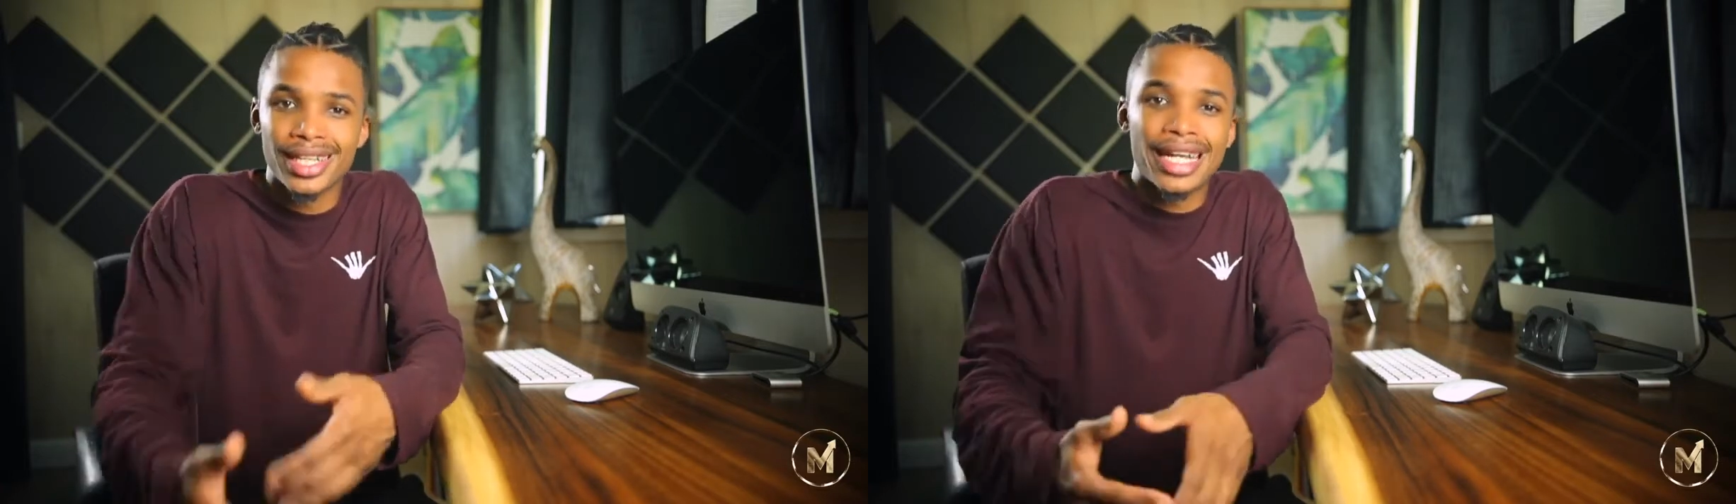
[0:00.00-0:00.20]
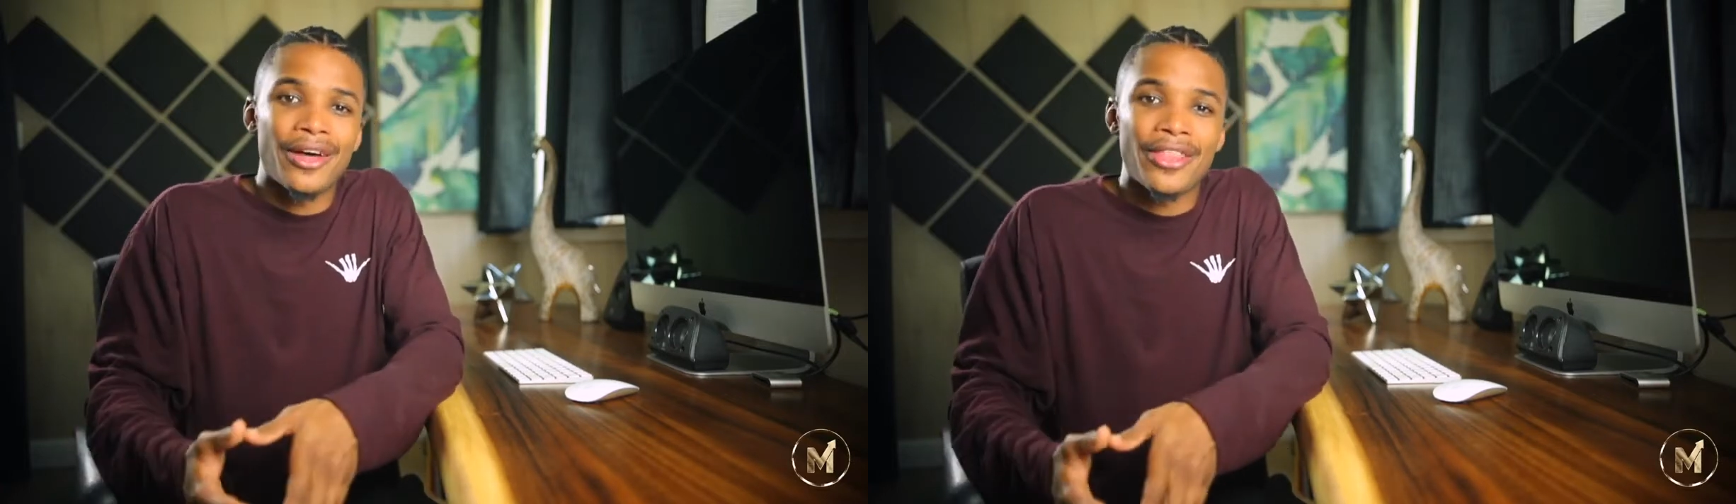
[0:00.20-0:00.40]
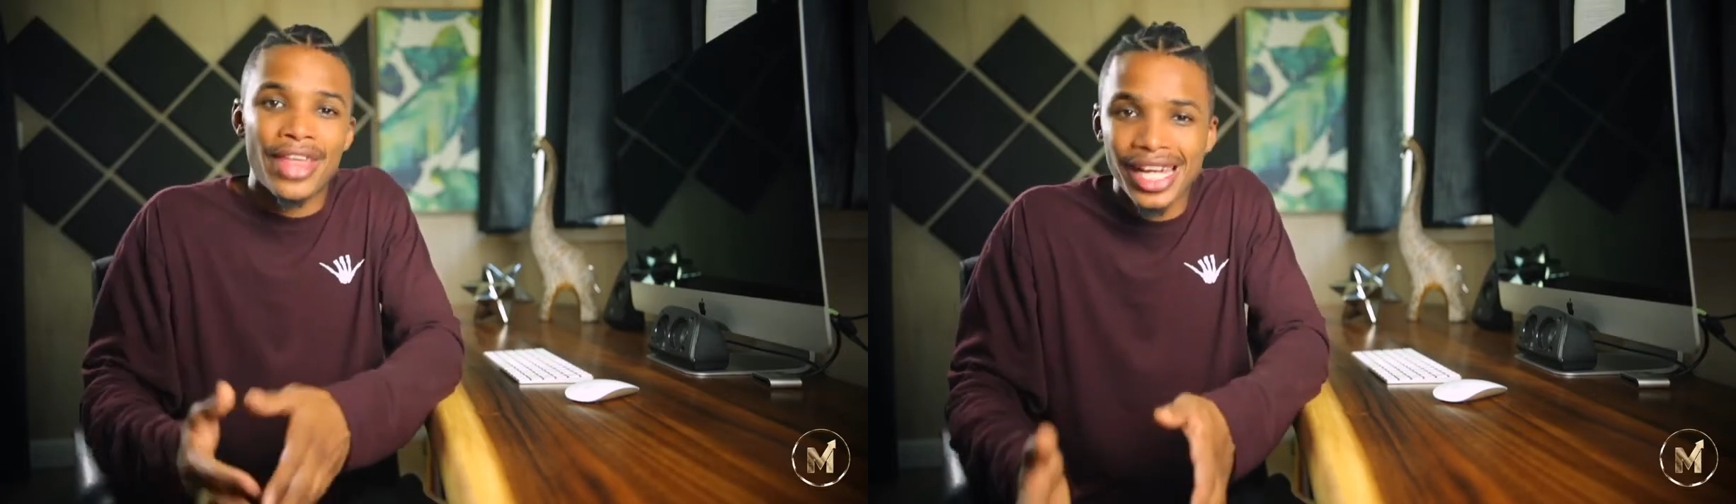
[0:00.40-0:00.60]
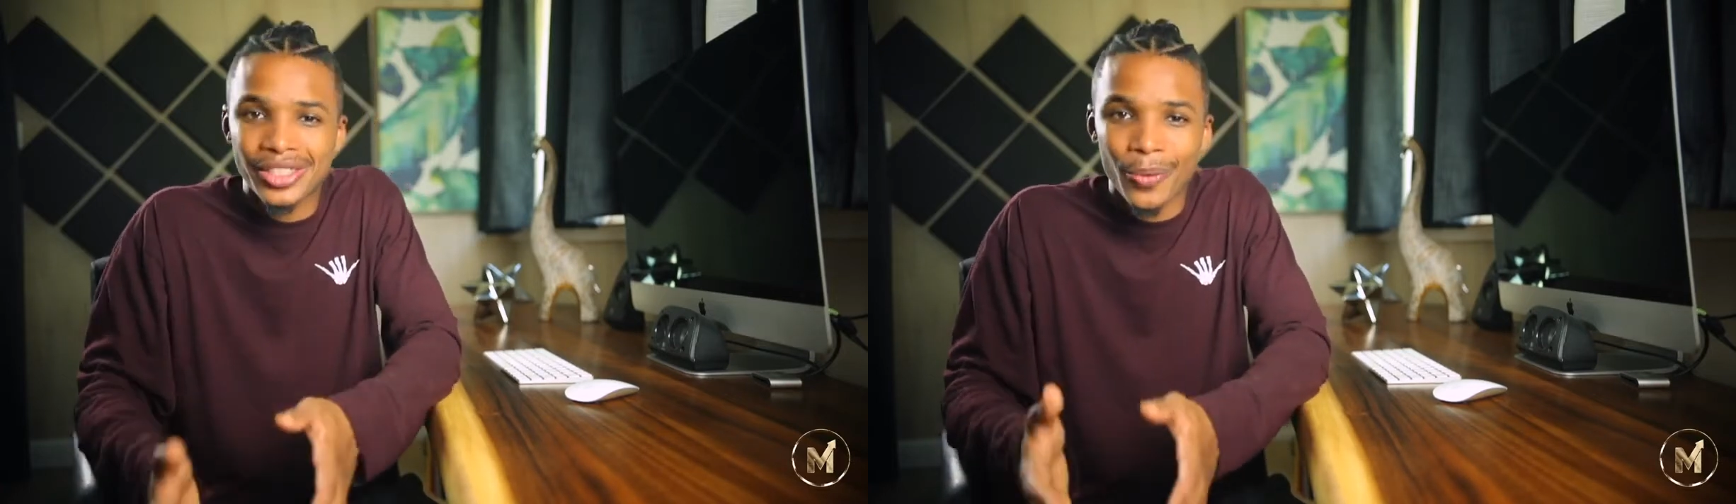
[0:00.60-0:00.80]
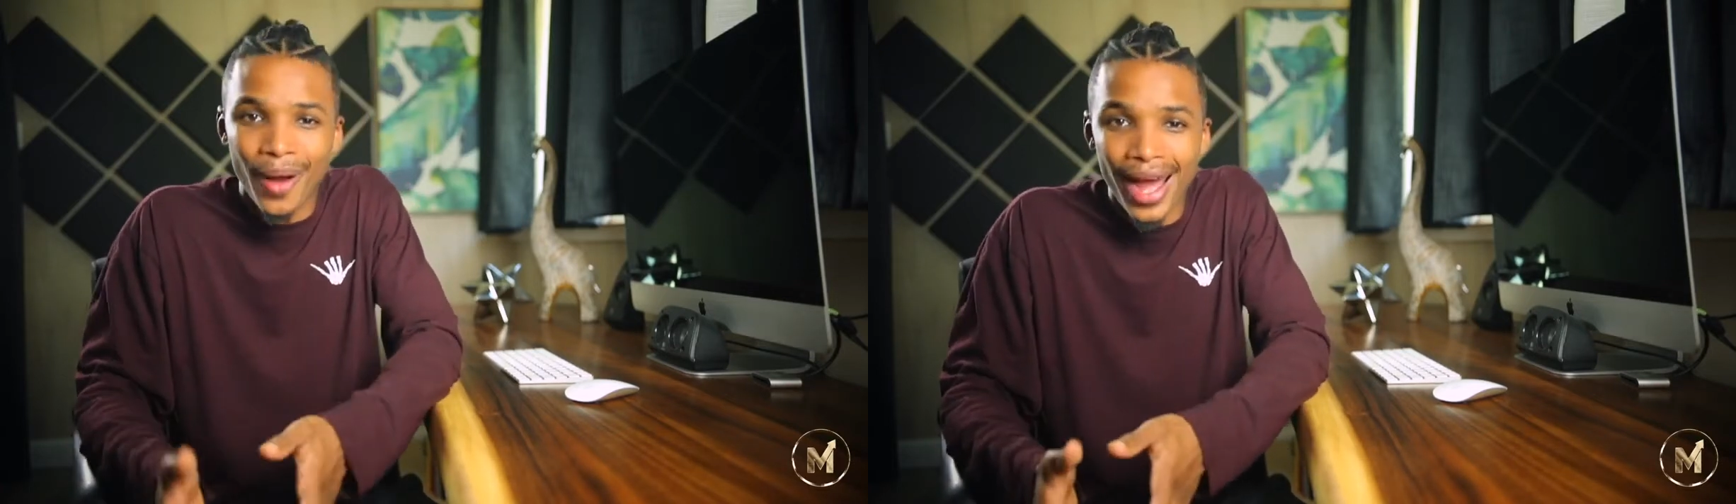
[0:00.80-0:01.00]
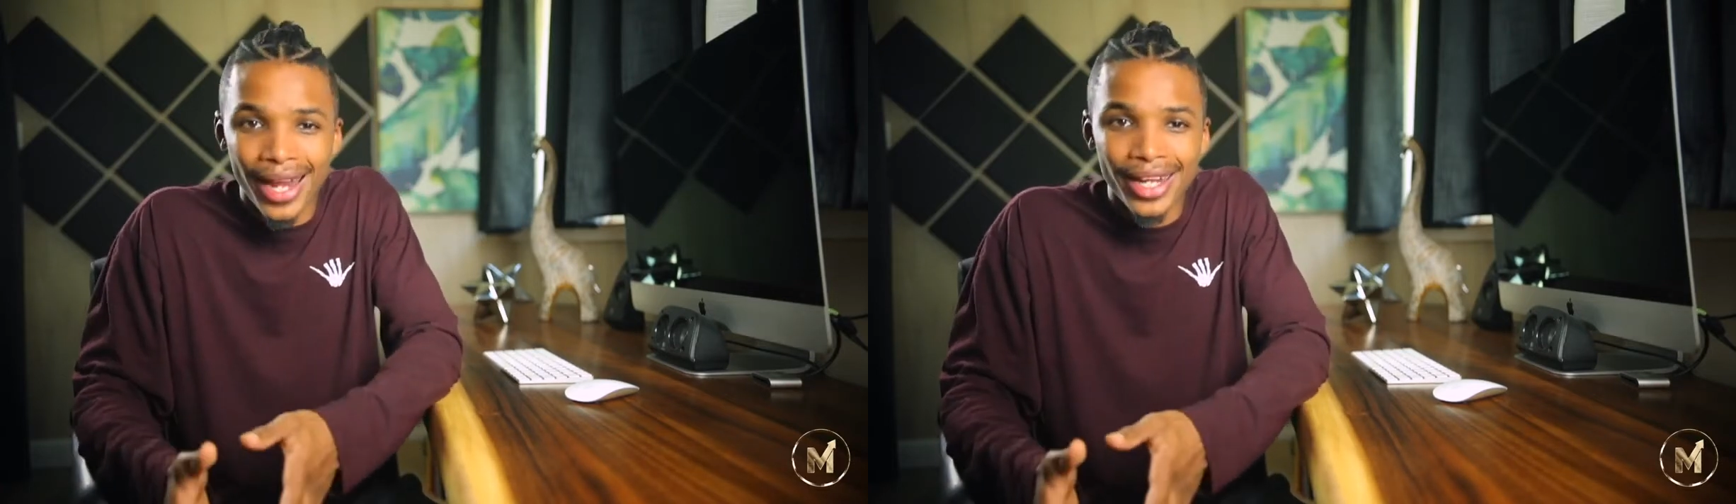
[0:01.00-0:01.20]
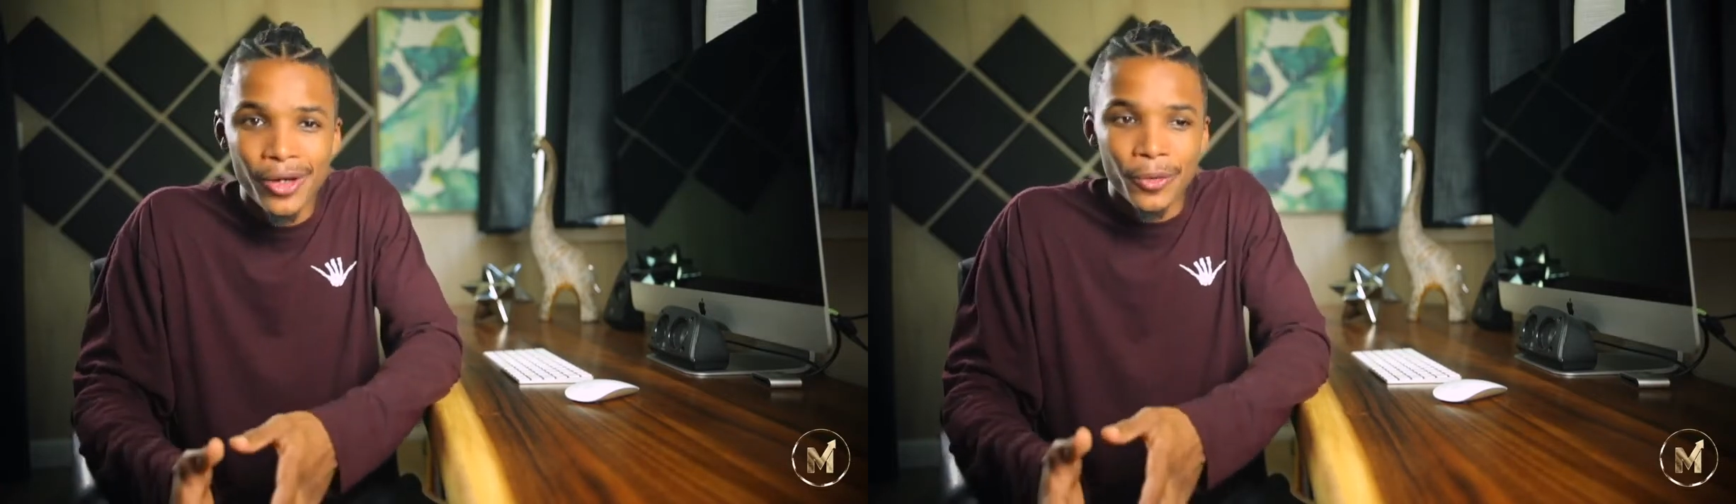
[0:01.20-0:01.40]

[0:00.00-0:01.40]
Now that's why